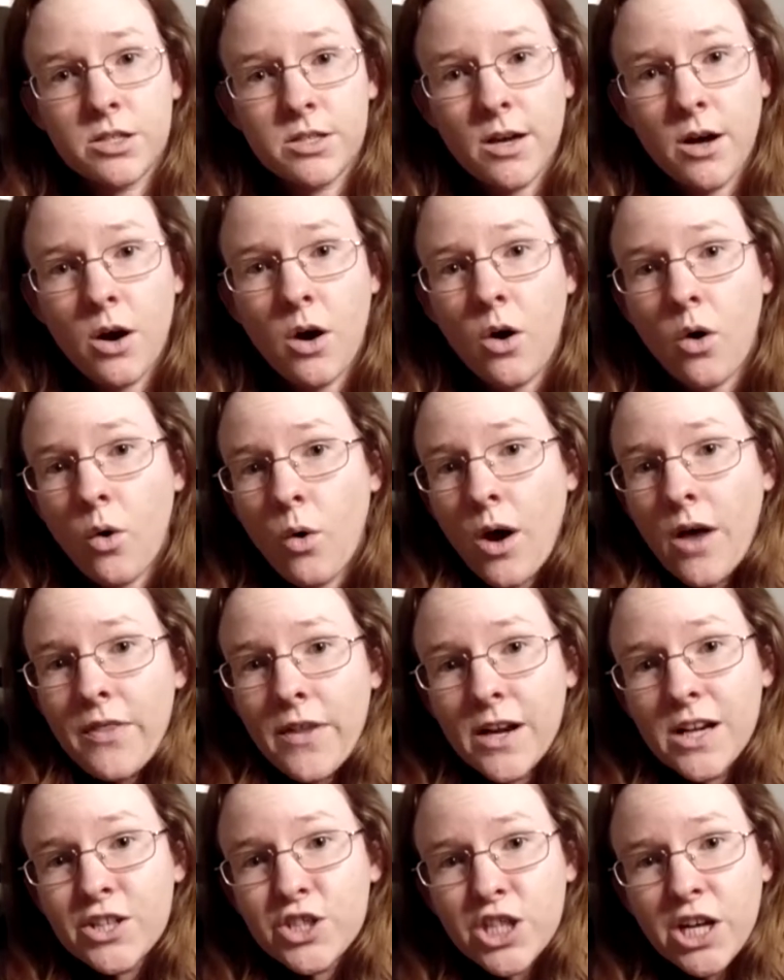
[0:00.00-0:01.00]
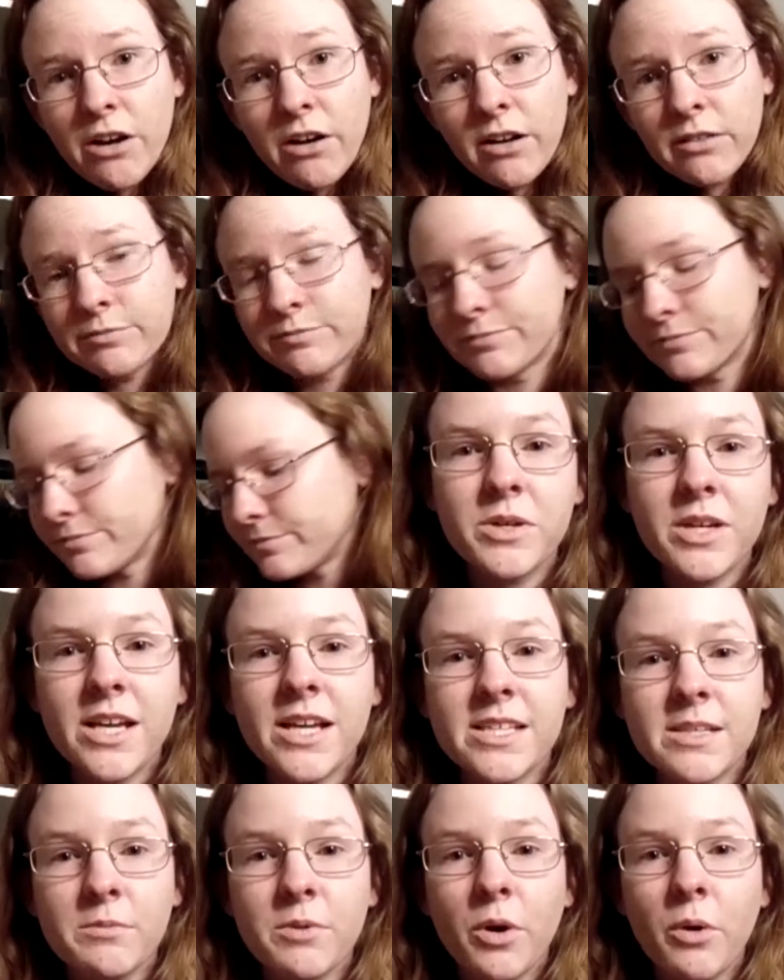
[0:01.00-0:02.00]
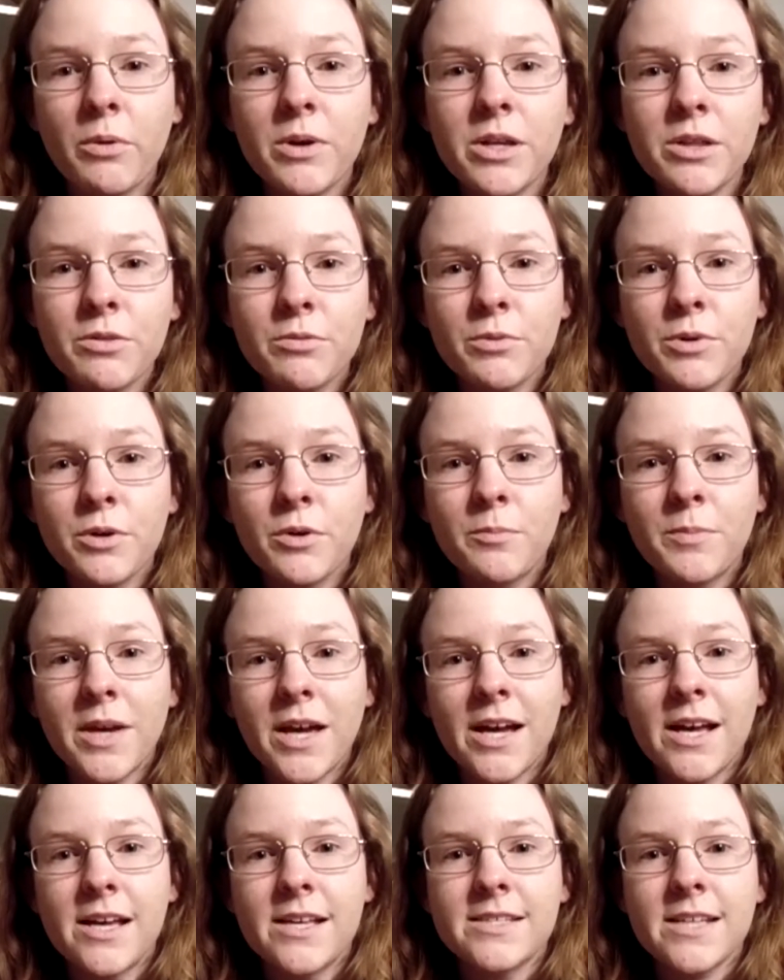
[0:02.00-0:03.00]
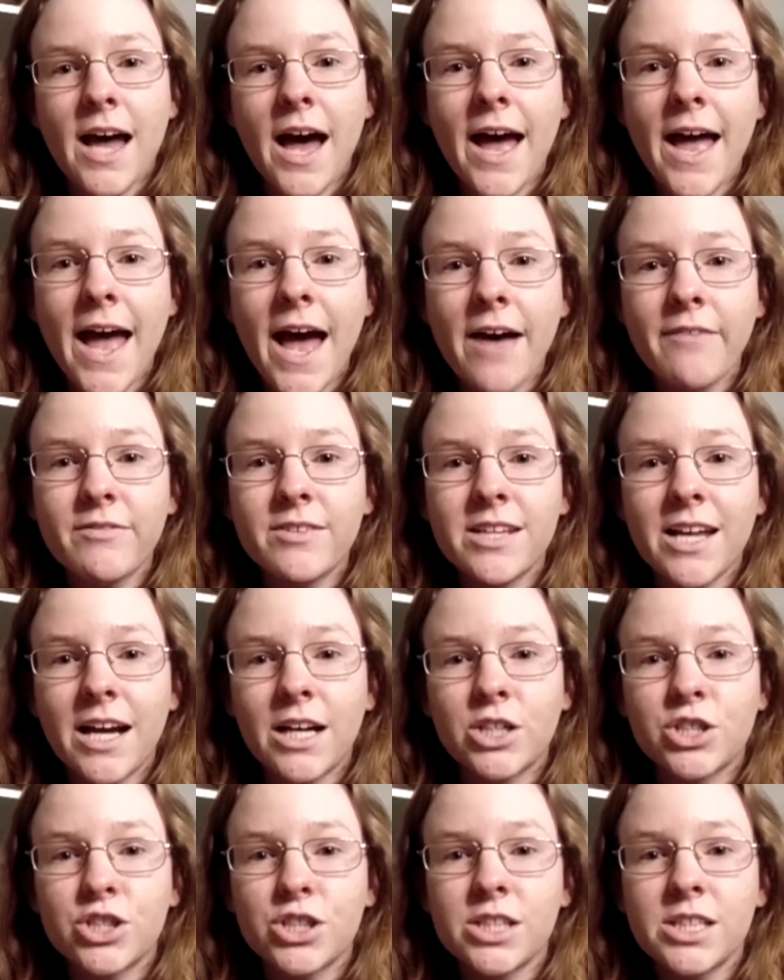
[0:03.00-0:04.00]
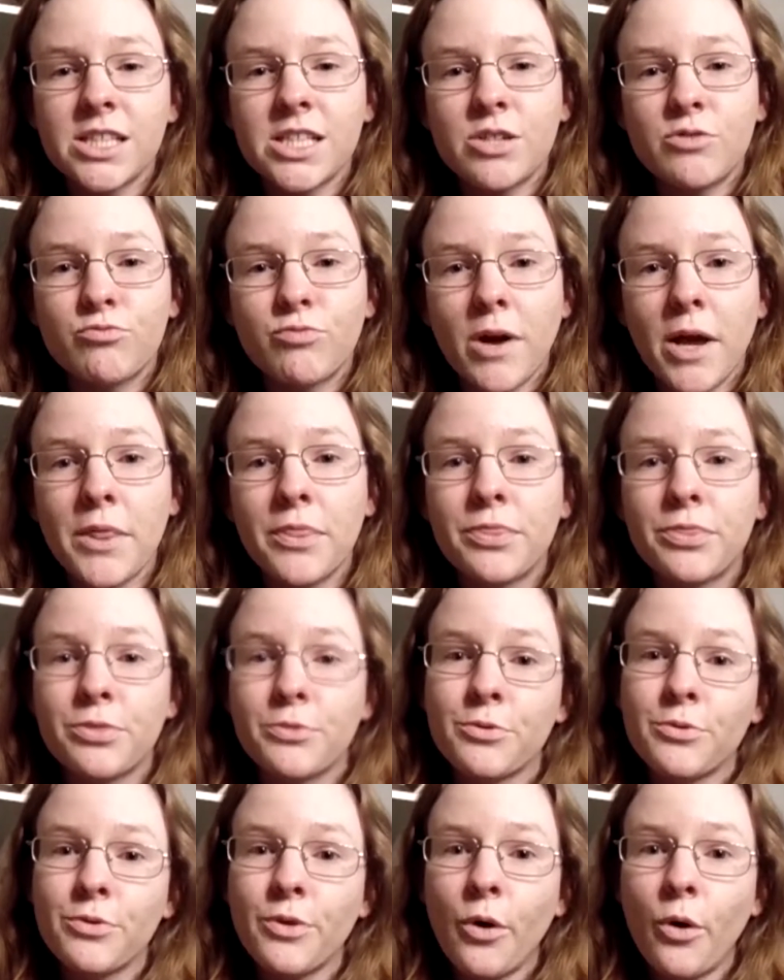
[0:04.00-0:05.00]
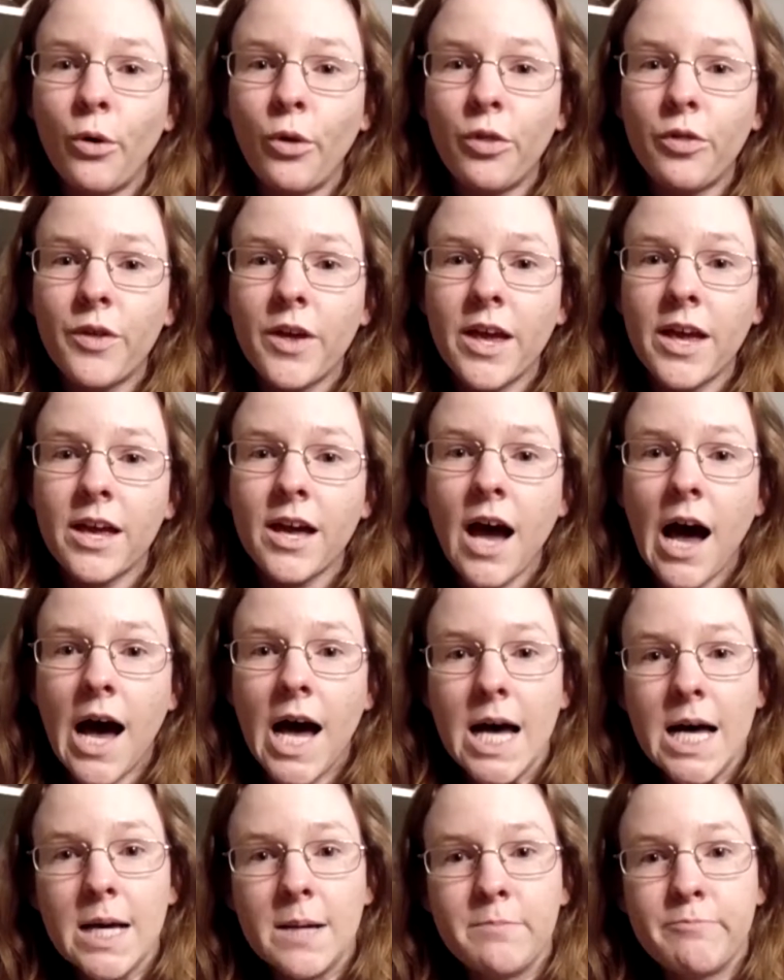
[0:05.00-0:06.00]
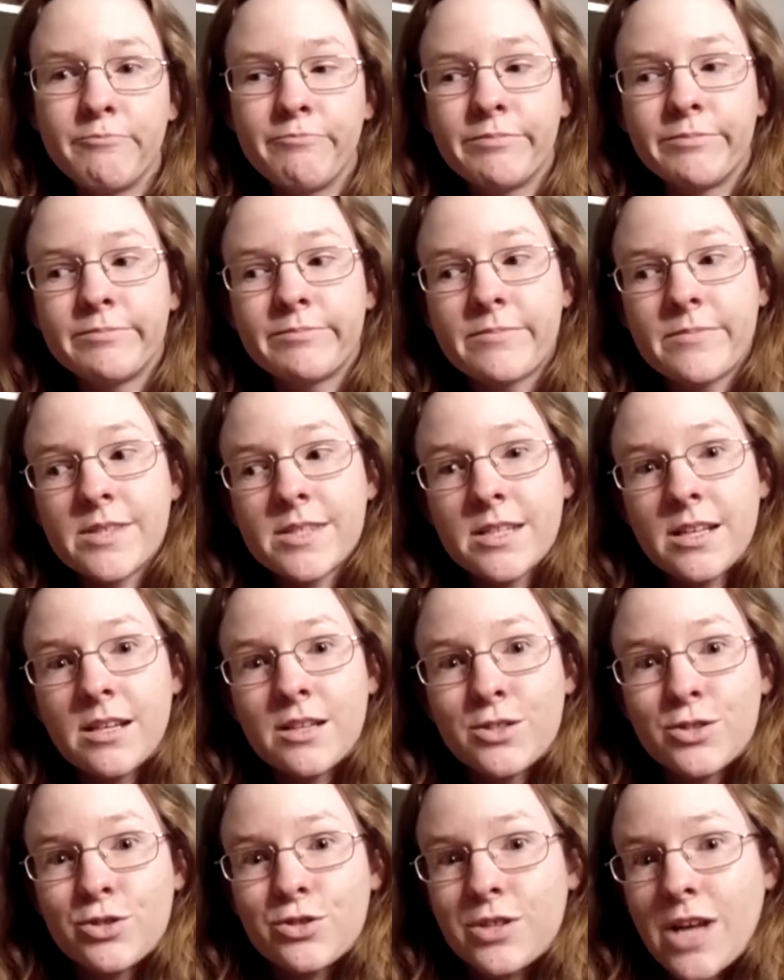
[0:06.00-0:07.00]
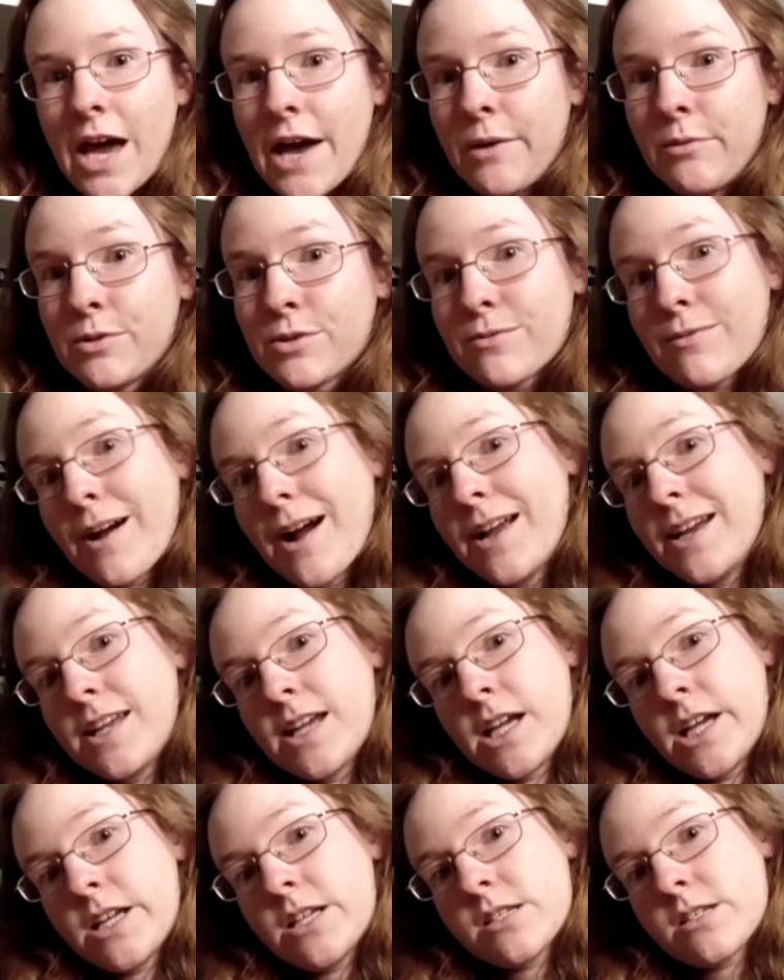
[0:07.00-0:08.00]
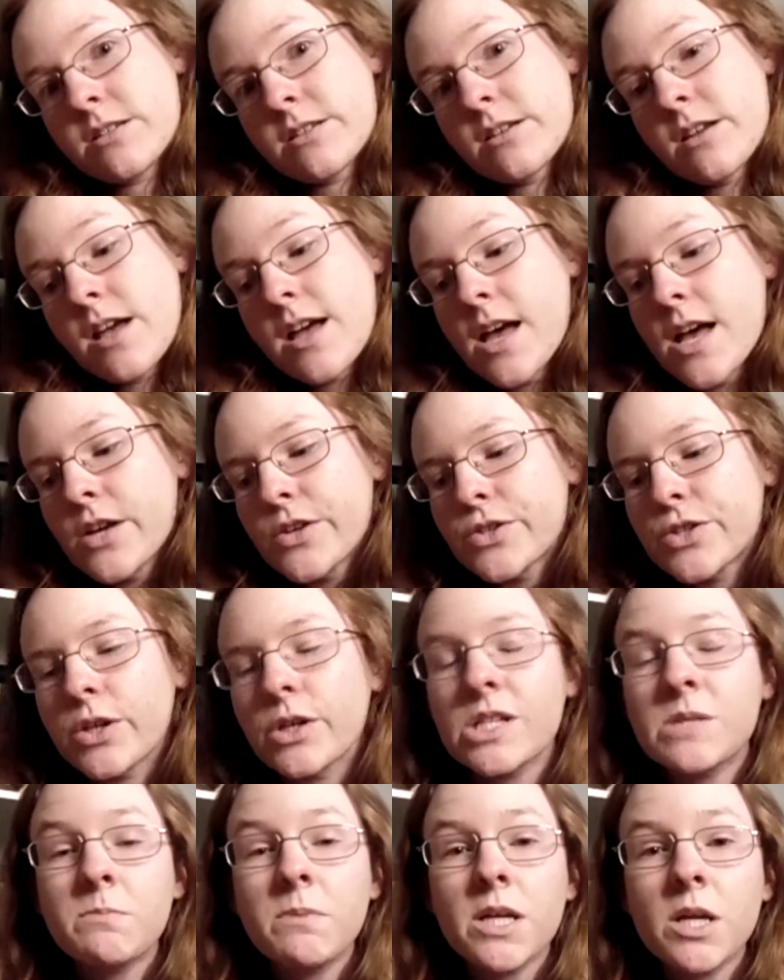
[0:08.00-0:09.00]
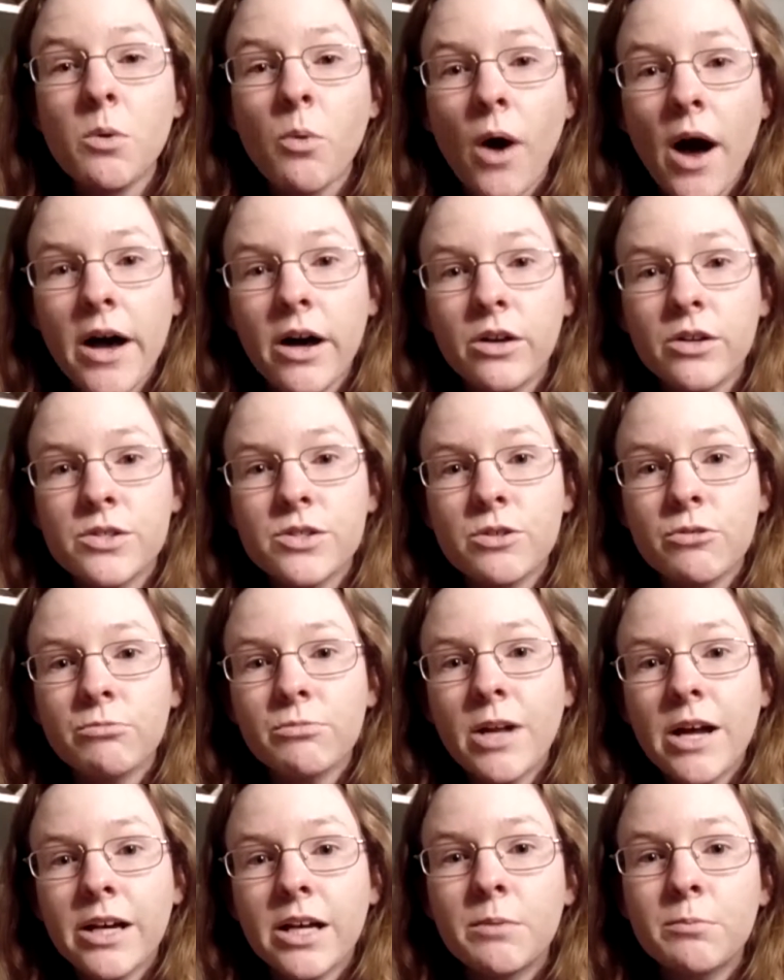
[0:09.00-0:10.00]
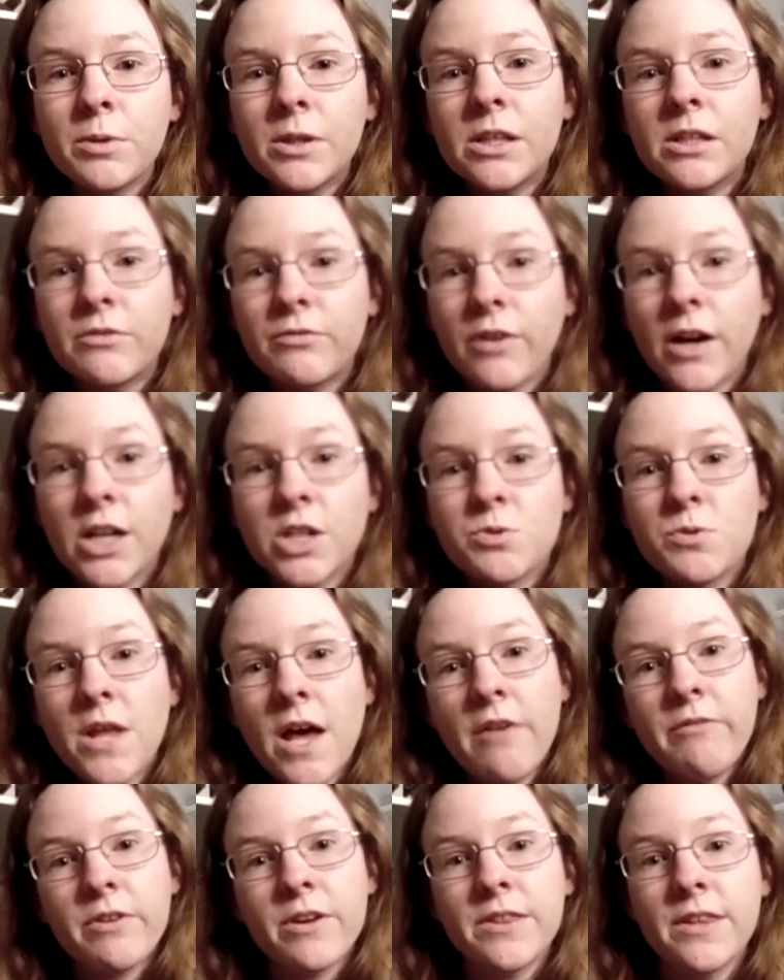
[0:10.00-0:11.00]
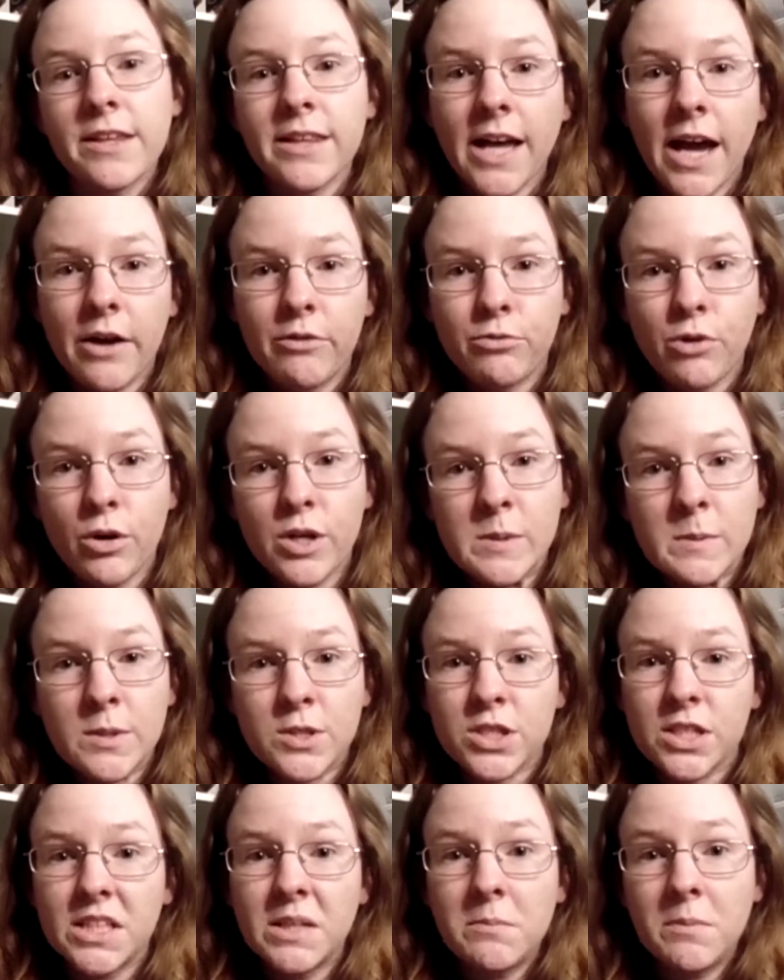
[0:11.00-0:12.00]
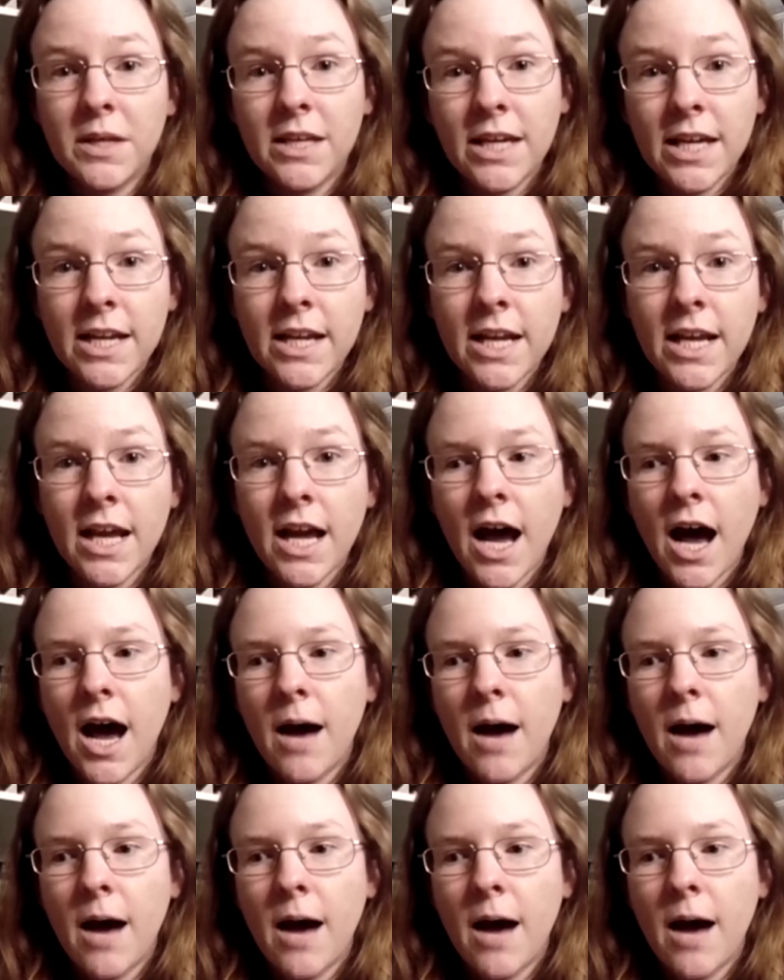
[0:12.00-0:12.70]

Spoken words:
so I thought I'd share it. As I'm going through, because I haven't actually read through the whole thing since I was writing it, so it's been a while, so I'm not completely fresh with everything that I wrote, especially in the beginning.